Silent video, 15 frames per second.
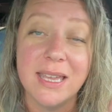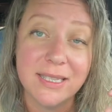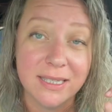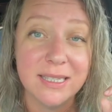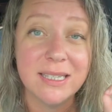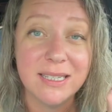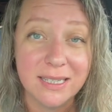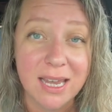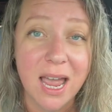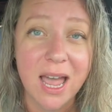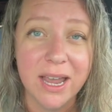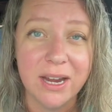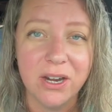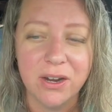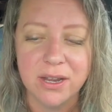It's
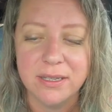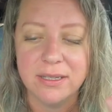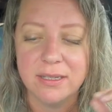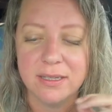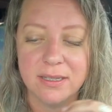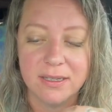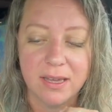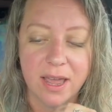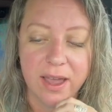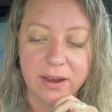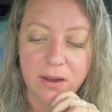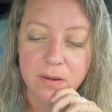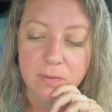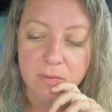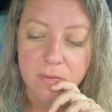desire. It's
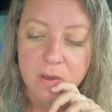desire.